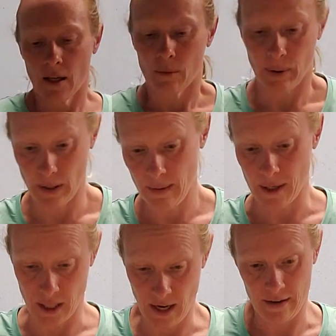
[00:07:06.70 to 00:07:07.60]
pretty
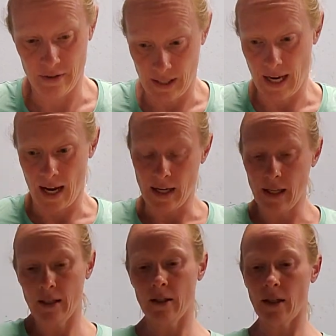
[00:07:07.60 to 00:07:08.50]
much every day
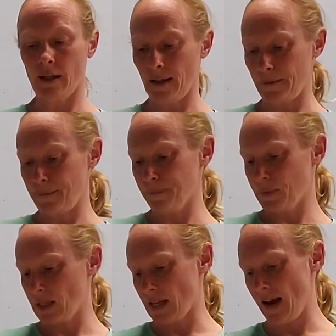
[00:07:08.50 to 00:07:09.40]

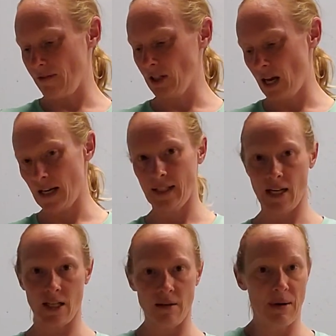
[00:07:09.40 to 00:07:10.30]
because I have a lot of
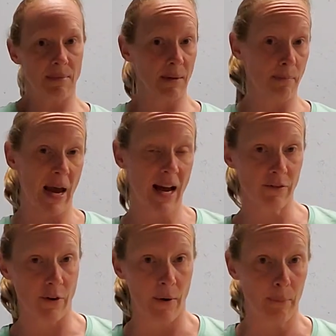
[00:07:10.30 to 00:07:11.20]
tension in my mid-back
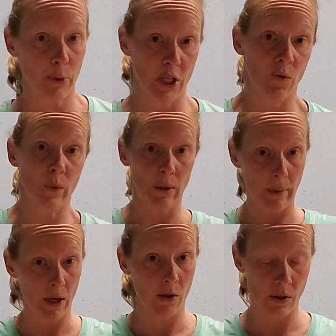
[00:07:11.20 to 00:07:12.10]
from pushing
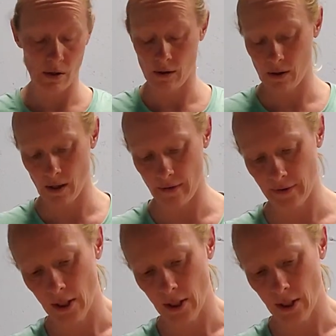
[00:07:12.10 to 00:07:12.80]
wheelbarrows and stuff.